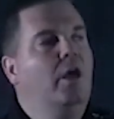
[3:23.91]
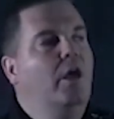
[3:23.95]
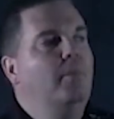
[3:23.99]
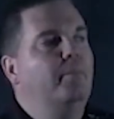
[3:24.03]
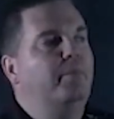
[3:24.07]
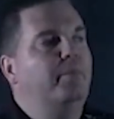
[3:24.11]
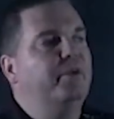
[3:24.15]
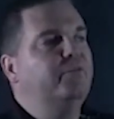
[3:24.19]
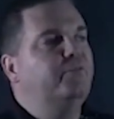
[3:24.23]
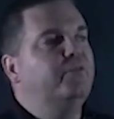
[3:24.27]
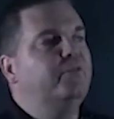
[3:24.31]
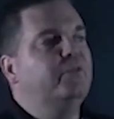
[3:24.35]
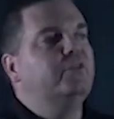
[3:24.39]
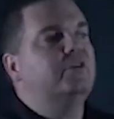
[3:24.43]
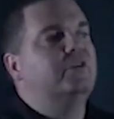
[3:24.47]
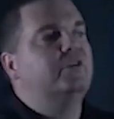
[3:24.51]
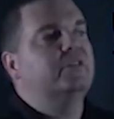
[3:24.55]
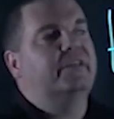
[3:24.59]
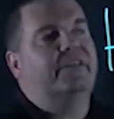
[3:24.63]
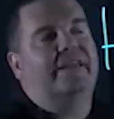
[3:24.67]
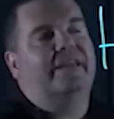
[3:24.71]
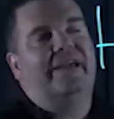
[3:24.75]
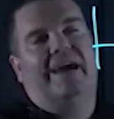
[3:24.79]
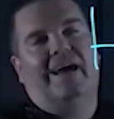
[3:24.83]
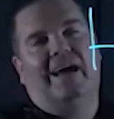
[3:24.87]
But if we look at
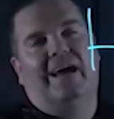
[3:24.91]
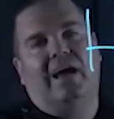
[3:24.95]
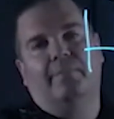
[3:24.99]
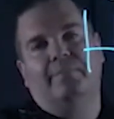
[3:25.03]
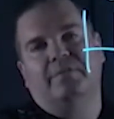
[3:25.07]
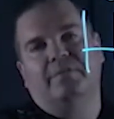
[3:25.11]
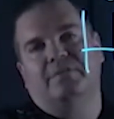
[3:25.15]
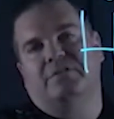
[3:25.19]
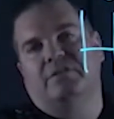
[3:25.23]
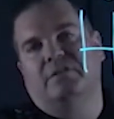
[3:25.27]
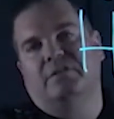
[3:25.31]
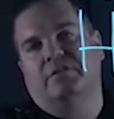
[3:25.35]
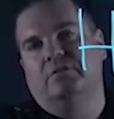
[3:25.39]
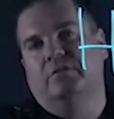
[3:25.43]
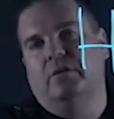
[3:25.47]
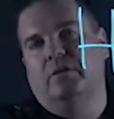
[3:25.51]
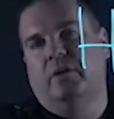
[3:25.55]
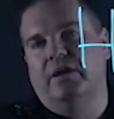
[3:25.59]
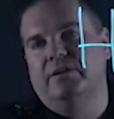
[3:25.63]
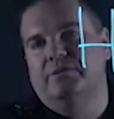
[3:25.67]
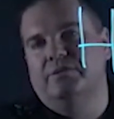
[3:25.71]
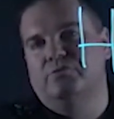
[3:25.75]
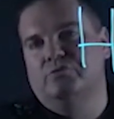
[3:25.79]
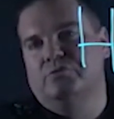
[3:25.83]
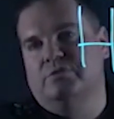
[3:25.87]
the carbon to
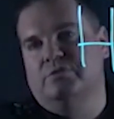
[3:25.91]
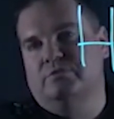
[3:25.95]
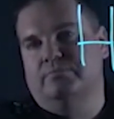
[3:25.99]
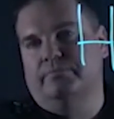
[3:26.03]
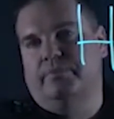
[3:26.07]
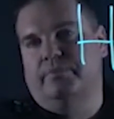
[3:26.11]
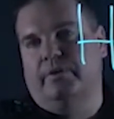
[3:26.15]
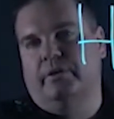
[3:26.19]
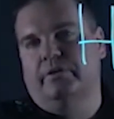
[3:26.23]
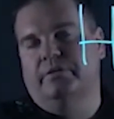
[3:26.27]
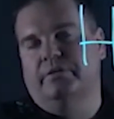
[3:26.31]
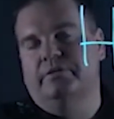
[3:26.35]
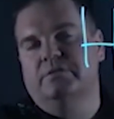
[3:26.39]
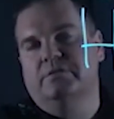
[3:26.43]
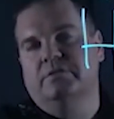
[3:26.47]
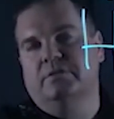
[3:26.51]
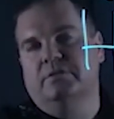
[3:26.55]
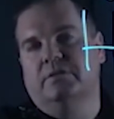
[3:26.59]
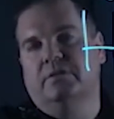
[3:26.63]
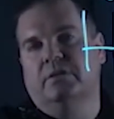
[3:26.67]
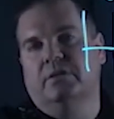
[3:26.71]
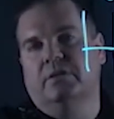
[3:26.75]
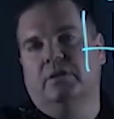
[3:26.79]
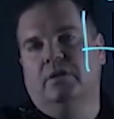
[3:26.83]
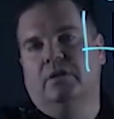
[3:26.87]
nitrogen bond,
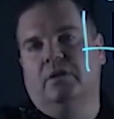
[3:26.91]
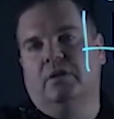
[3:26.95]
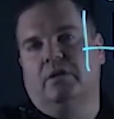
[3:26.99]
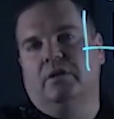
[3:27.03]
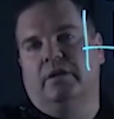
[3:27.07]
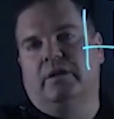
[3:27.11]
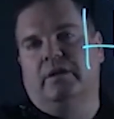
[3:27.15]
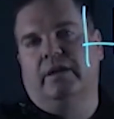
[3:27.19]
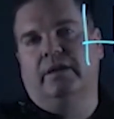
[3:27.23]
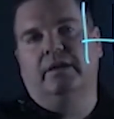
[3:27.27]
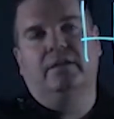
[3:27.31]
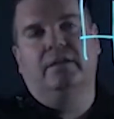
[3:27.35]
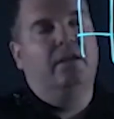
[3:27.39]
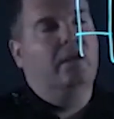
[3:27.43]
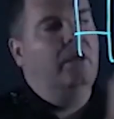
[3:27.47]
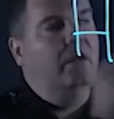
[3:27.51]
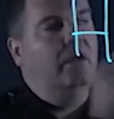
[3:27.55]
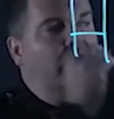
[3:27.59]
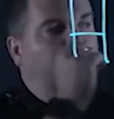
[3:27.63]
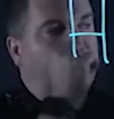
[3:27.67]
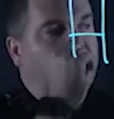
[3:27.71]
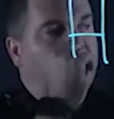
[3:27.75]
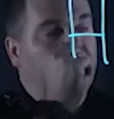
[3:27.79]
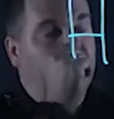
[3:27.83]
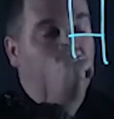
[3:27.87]
okay,
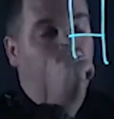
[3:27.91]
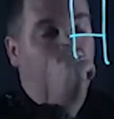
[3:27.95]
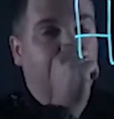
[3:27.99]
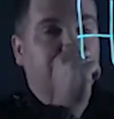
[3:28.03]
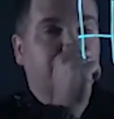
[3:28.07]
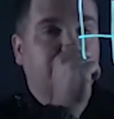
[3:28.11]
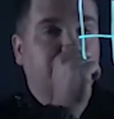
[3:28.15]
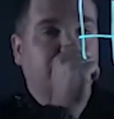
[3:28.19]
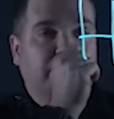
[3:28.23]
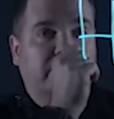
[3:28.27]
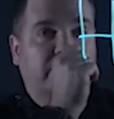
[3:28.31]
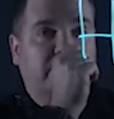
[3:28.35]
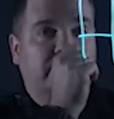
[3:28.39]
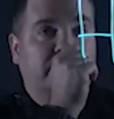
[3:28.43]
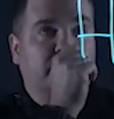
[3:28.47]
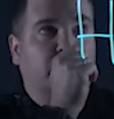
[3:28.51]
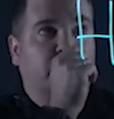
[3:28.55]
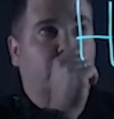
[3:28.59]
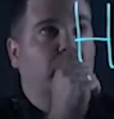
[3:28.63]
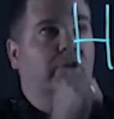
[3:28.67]
the nitrogen is more